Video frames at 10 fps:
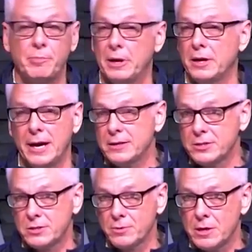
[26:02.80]
repair, and I
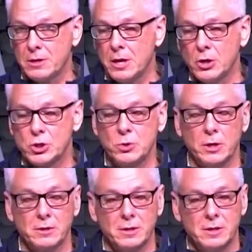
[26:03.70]
was $300
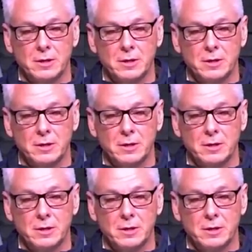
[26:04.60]
short.